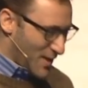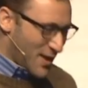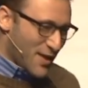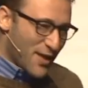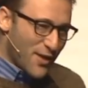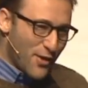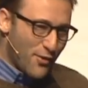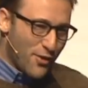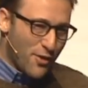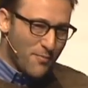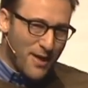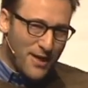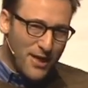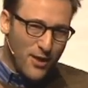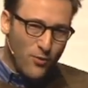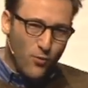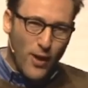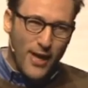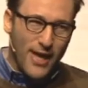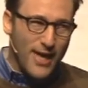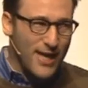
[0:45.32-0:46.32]
There are many
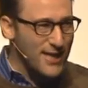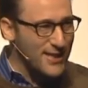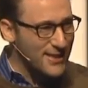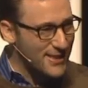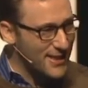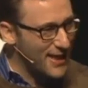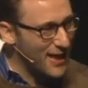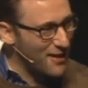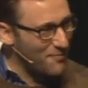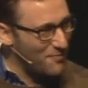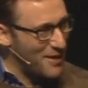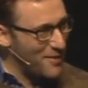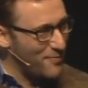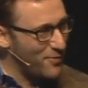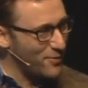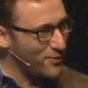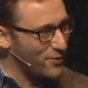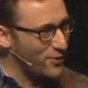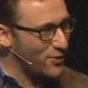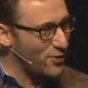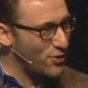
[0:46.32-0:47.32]
ways to get
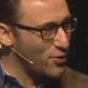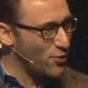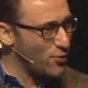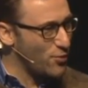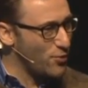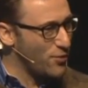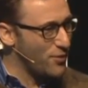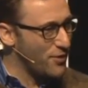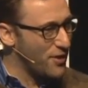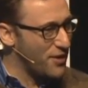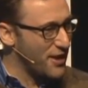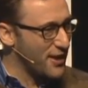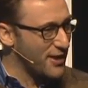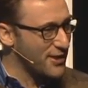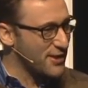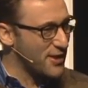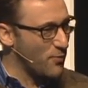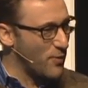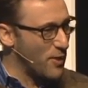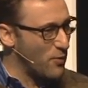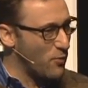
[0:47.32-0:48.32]
people to do the things
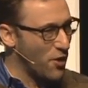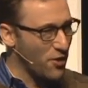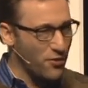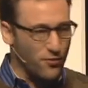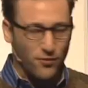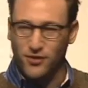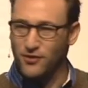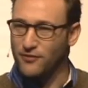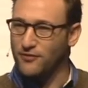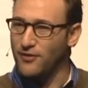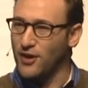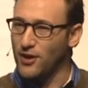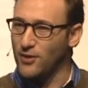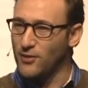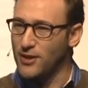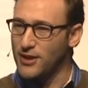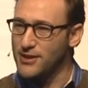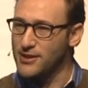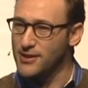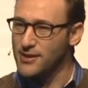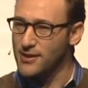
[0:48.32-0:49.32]
that we want or to follow
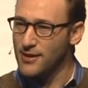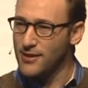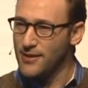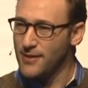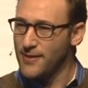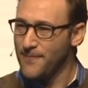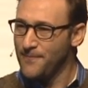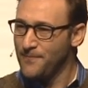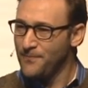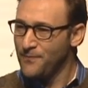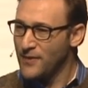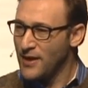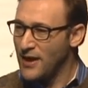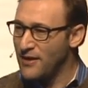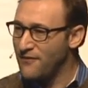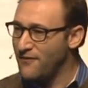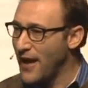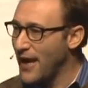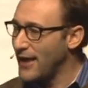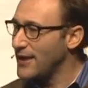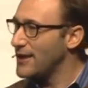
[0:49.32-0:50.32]
us. In
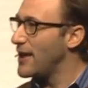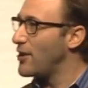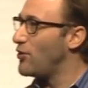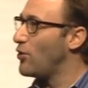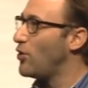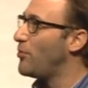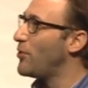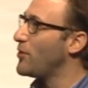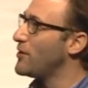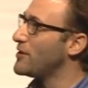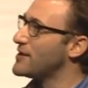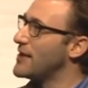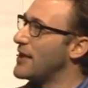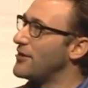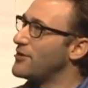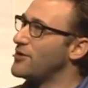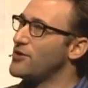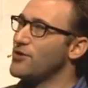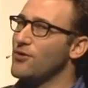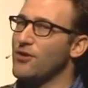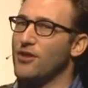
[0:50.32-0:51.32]
fact, it all boils down to
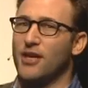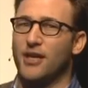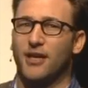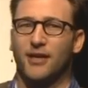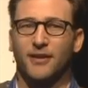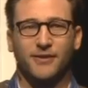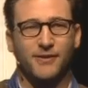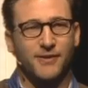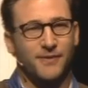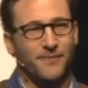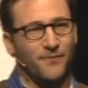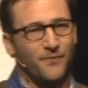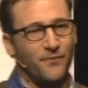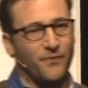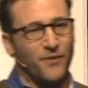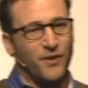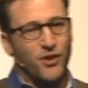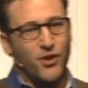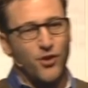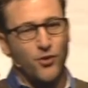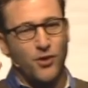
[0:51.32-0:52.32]
two things.
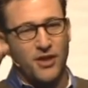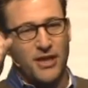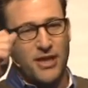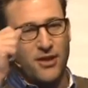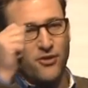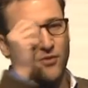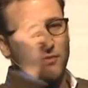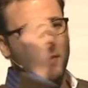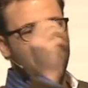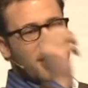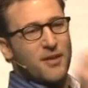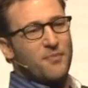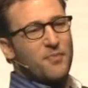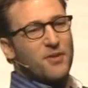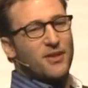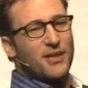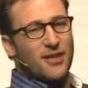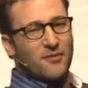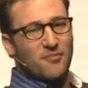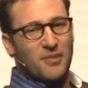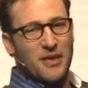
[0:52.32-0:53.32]
You can either
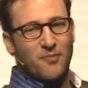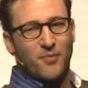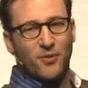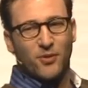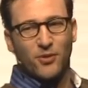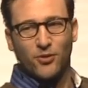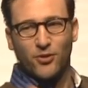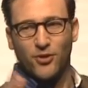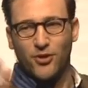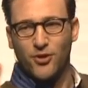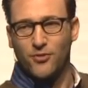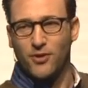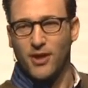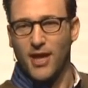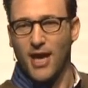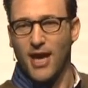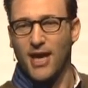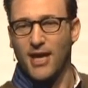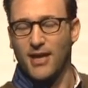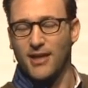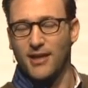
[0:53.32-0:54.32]
manipulate people or you
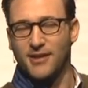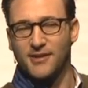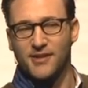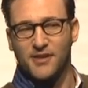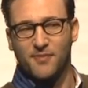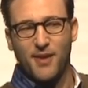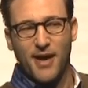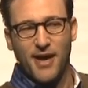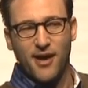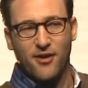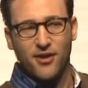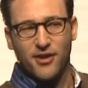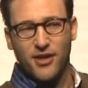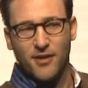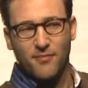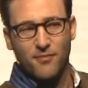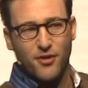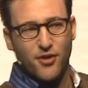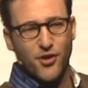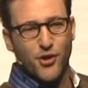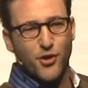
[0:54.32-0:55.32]
can inspire
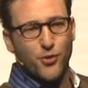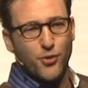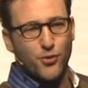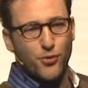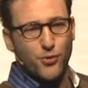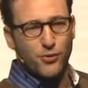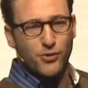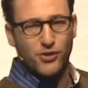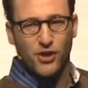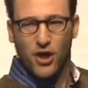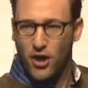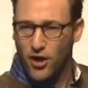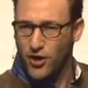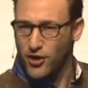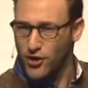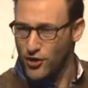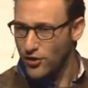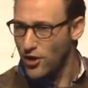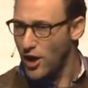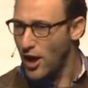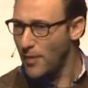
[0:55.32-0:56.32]
them. Those are
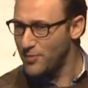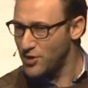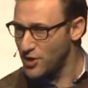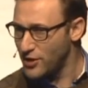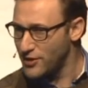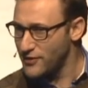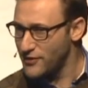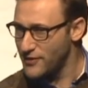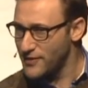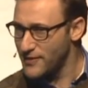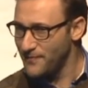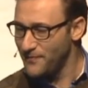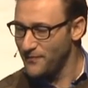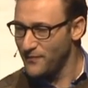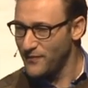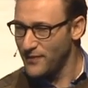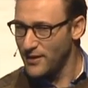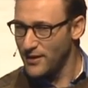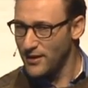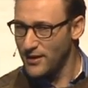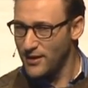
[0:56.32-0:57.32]
your options.
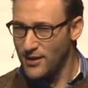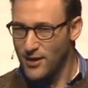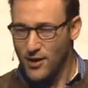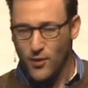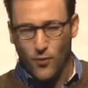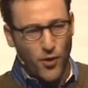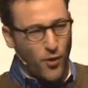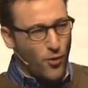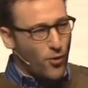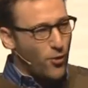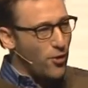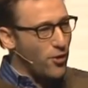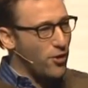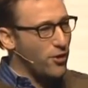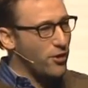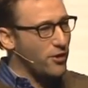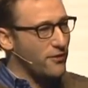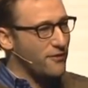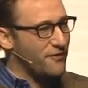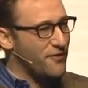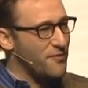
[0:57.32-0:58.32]
We're
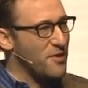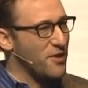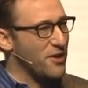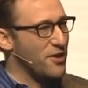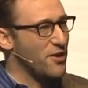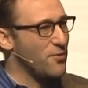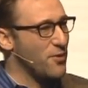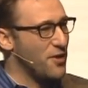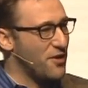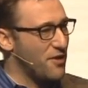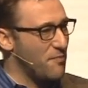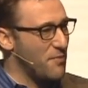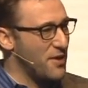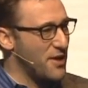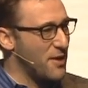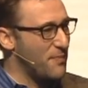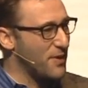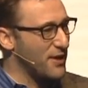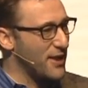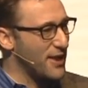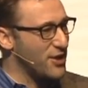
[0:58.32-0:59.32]
all familiar with
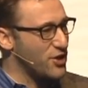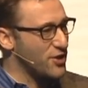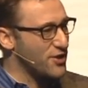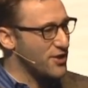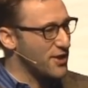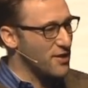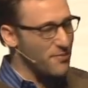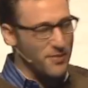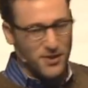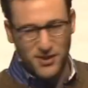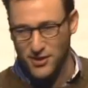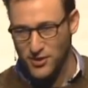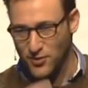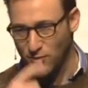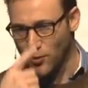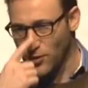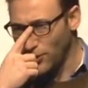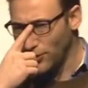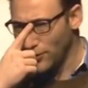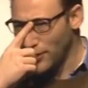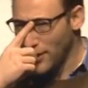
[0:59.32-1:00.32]
manipulations in the business
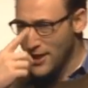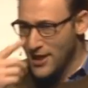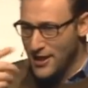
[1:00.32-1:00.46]
world.